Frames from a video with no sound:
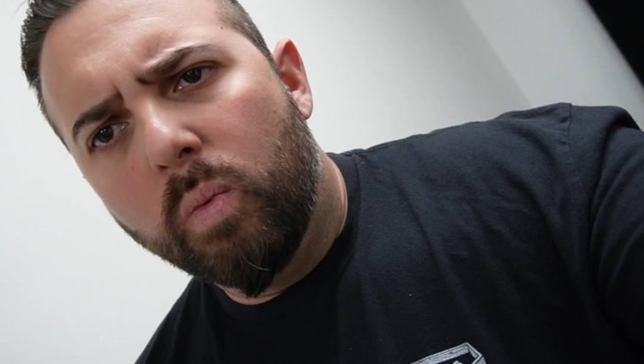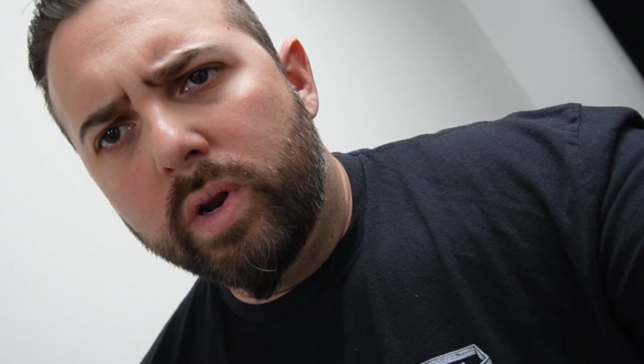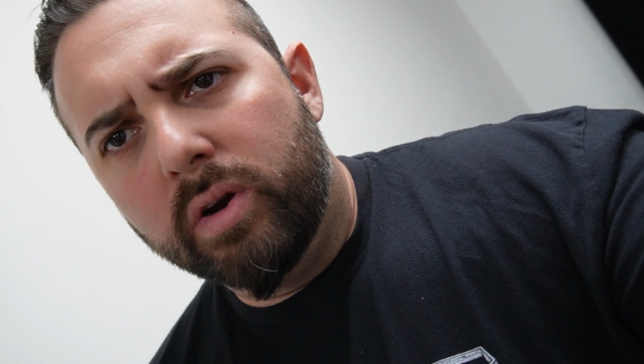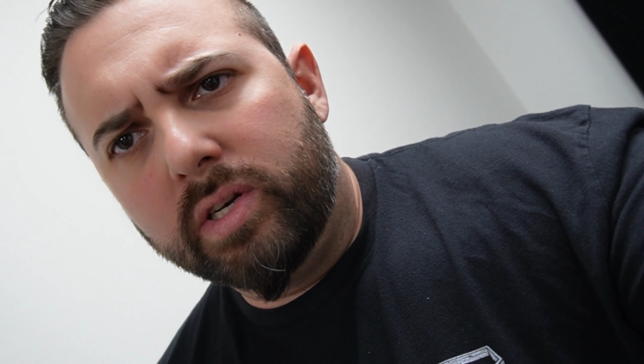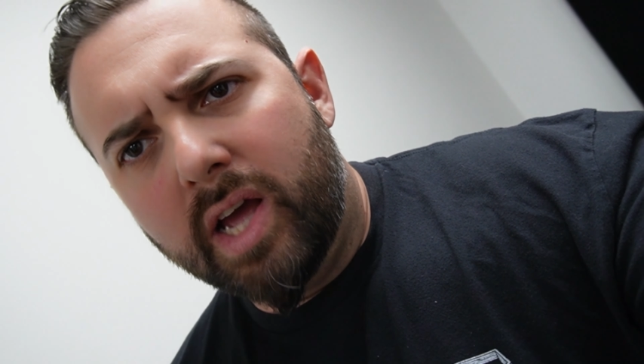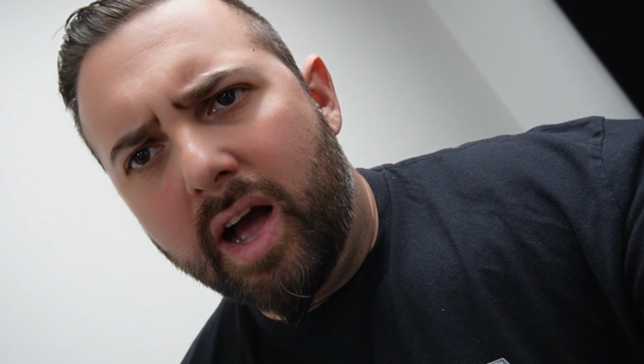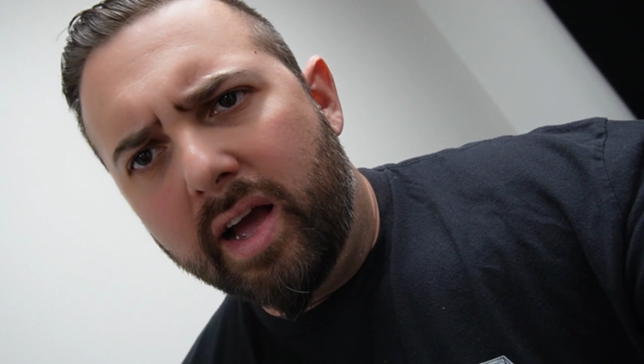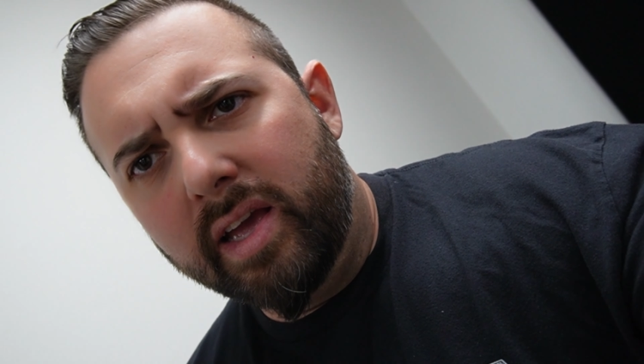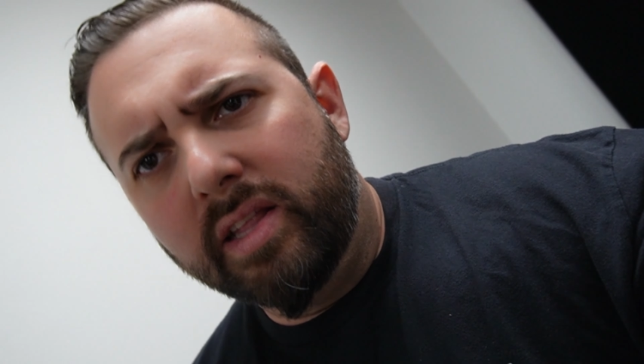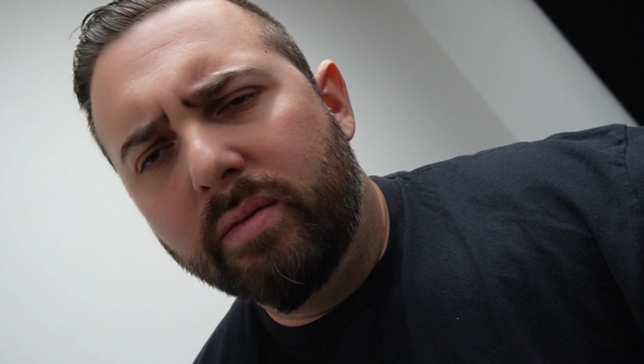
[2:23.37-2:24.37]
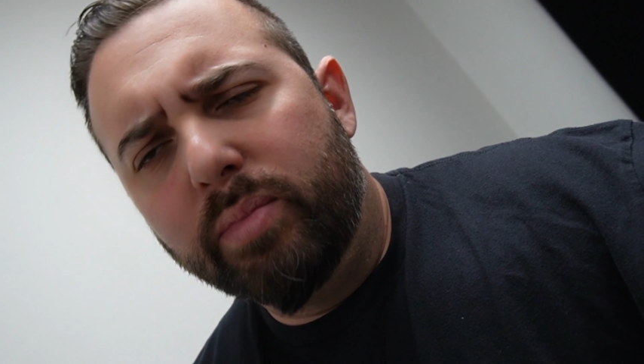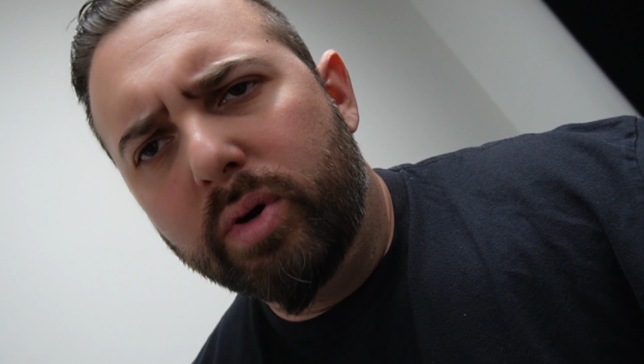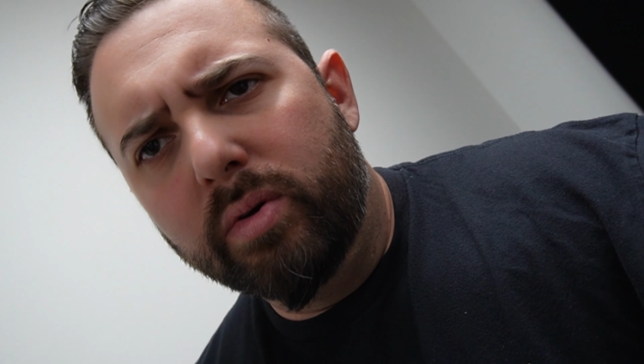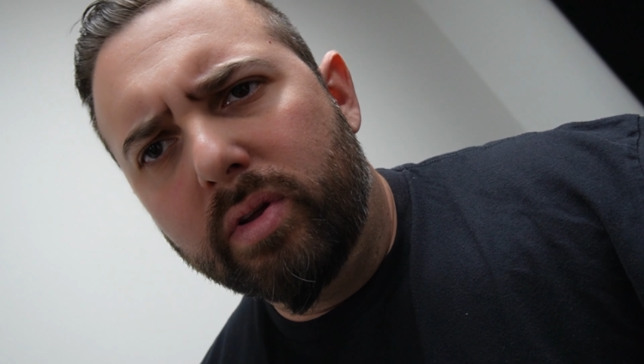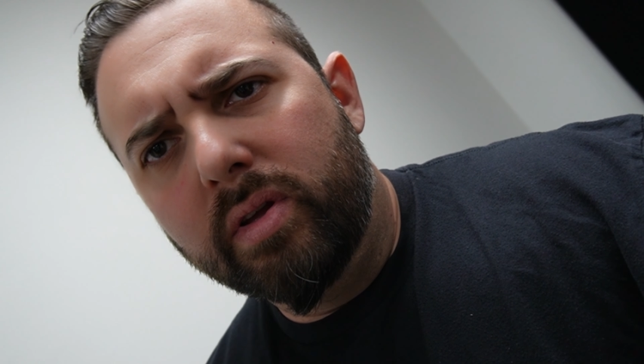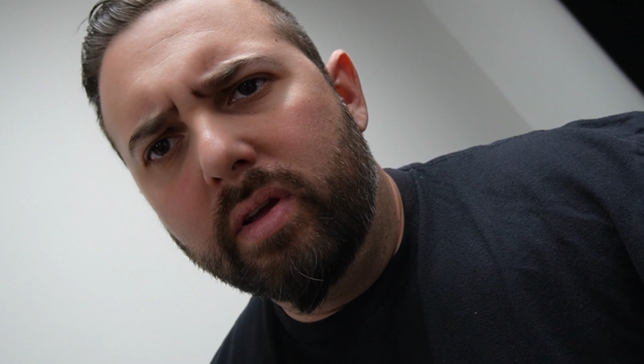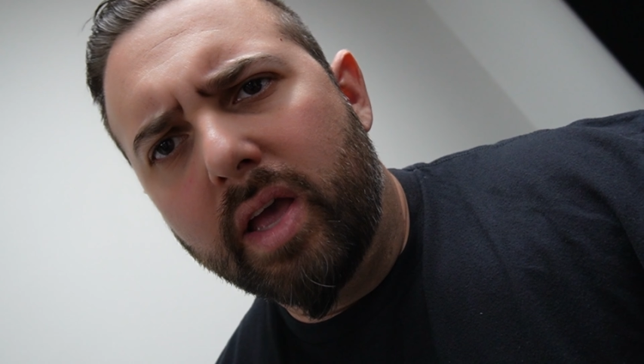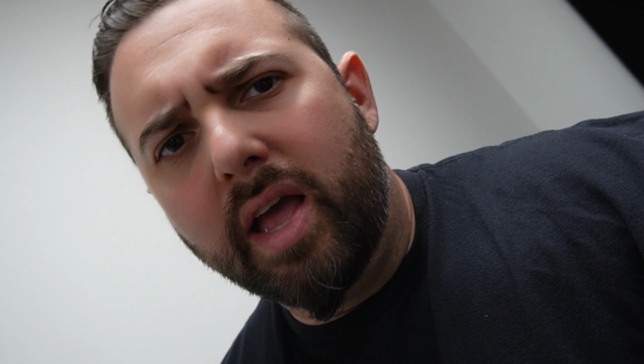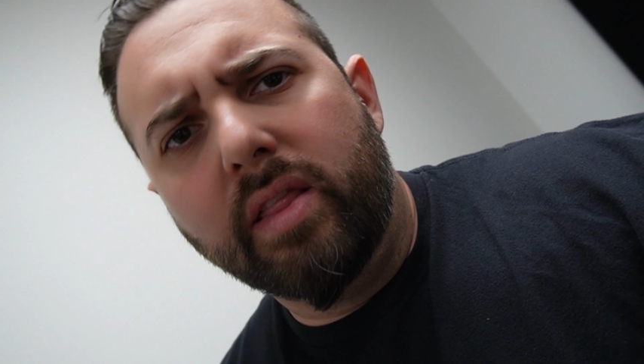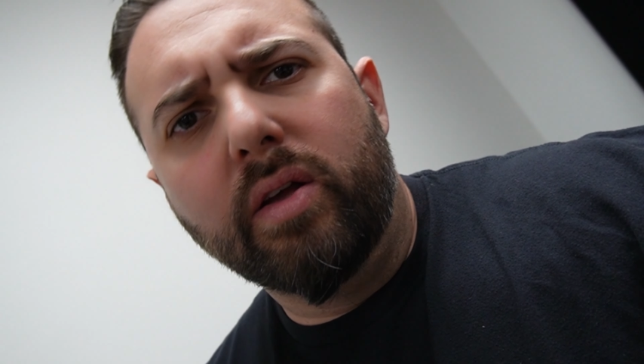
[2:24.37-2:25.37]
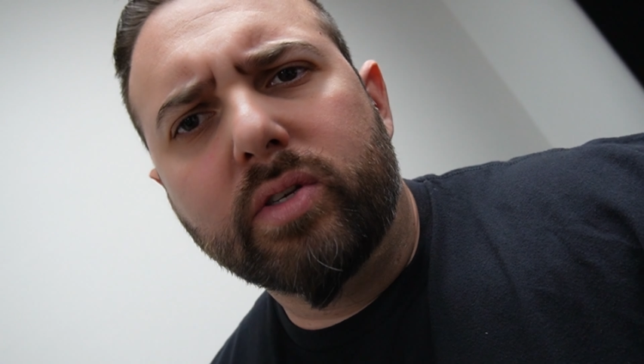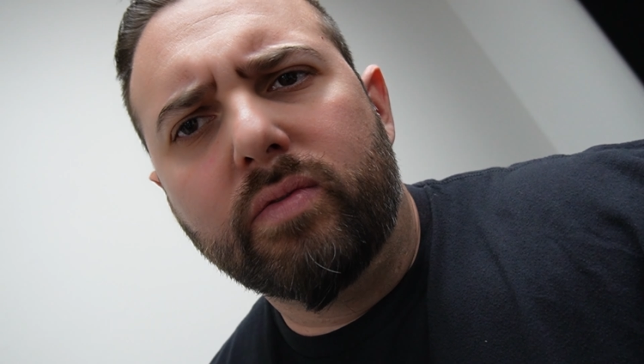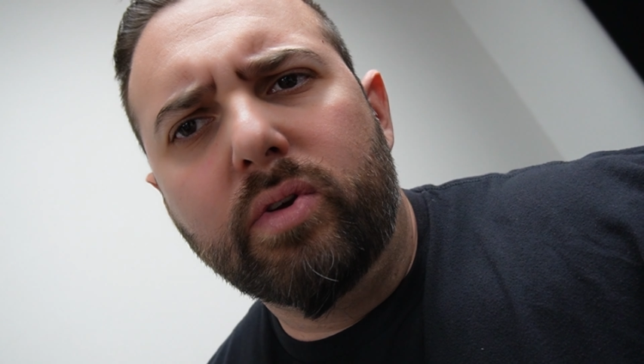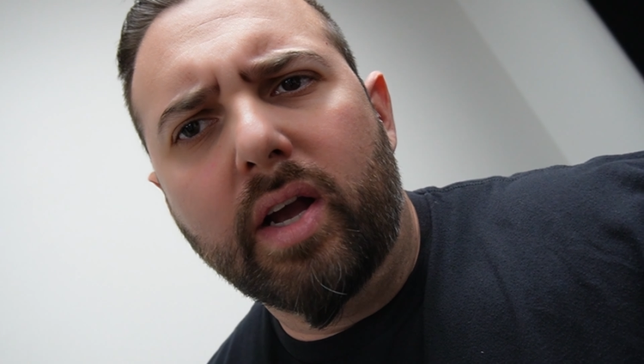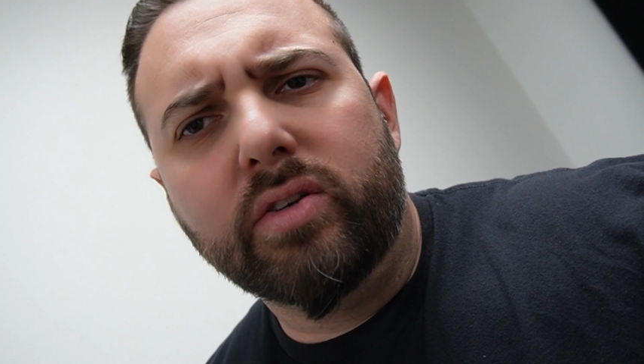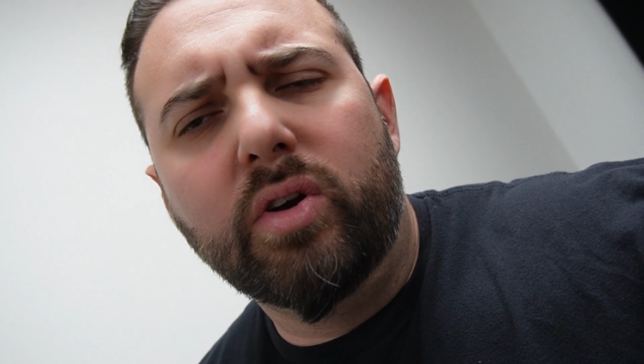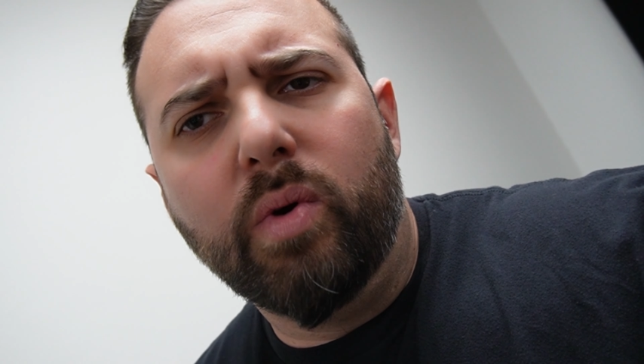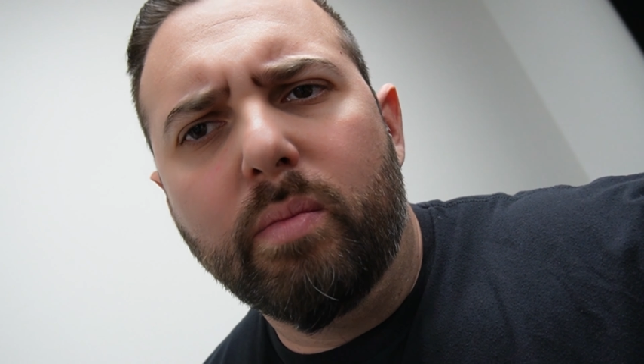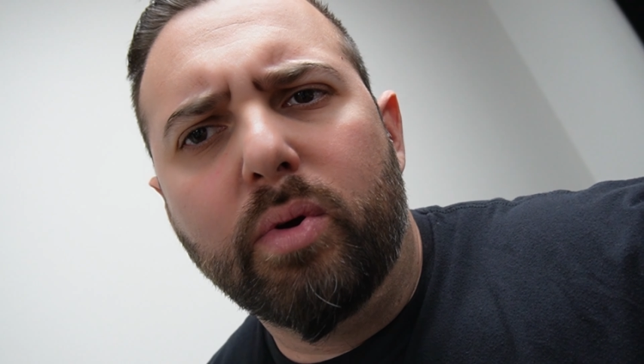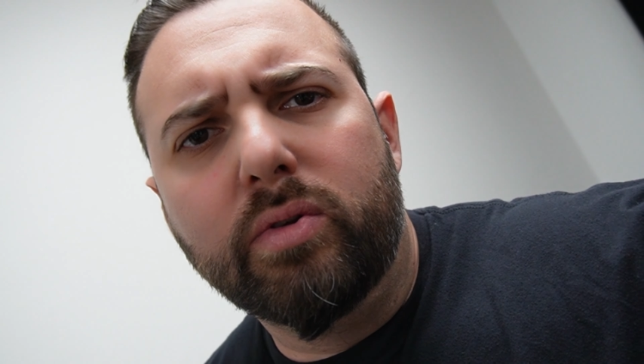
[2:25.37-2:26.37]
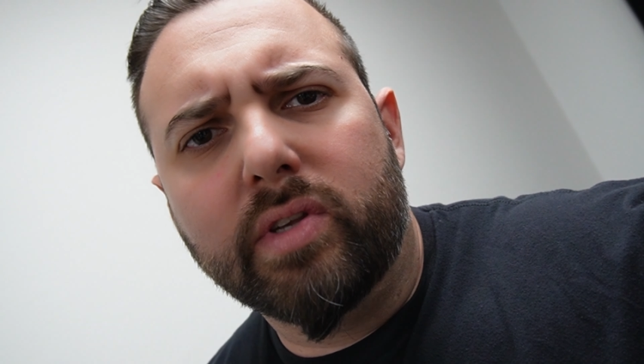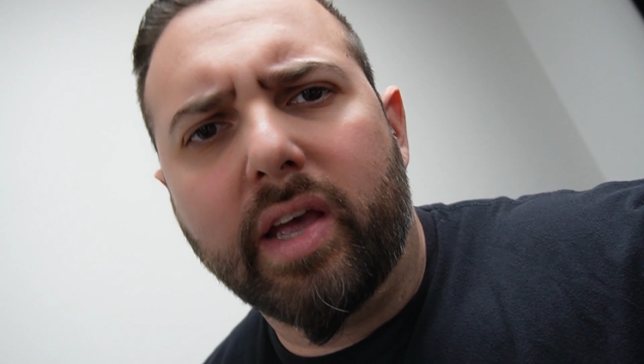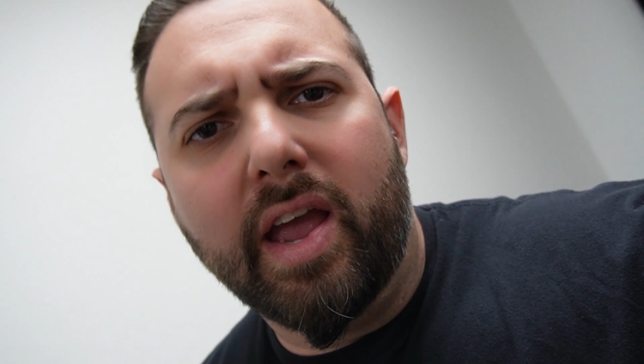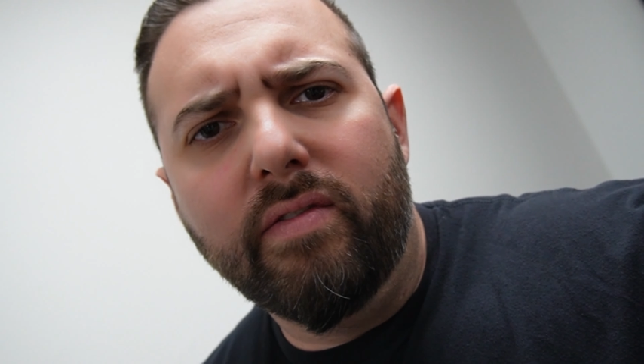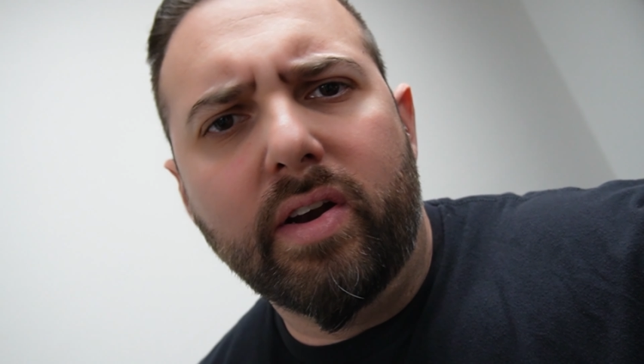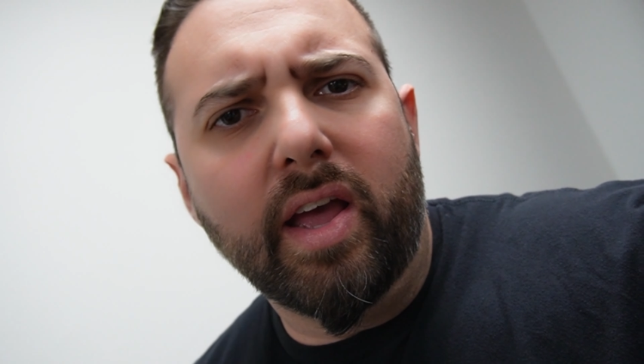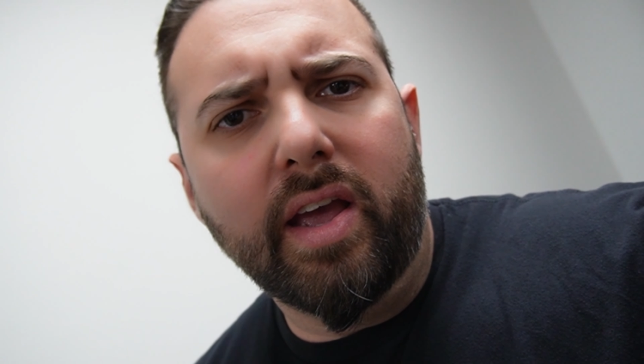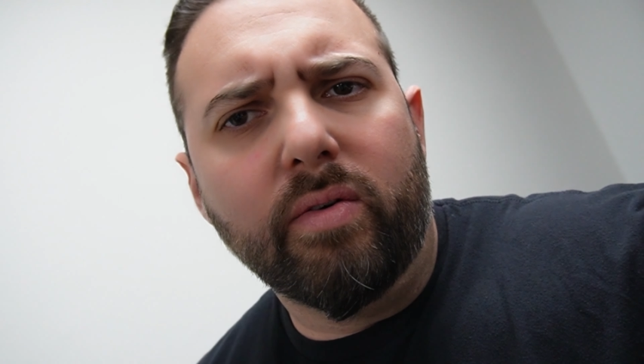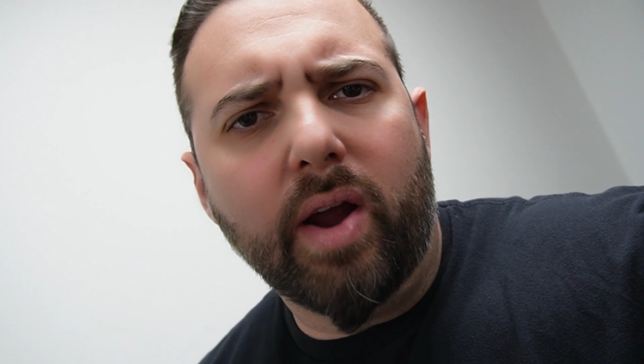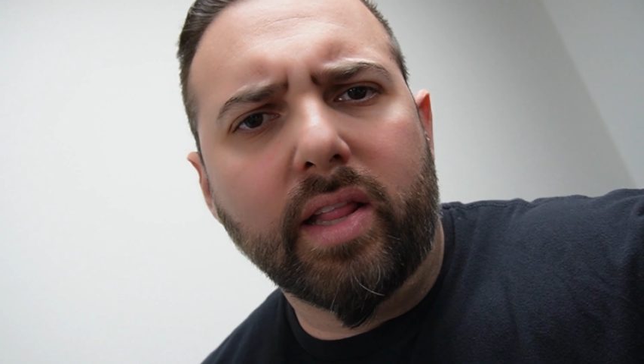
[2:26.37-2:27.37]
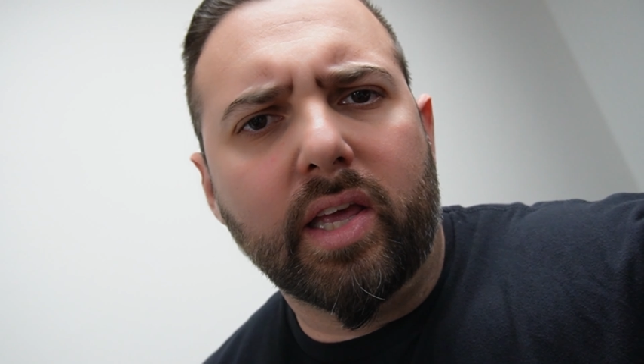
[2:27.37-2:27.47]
when you're tying the boot, and those of you guys who wear boots like every day, right?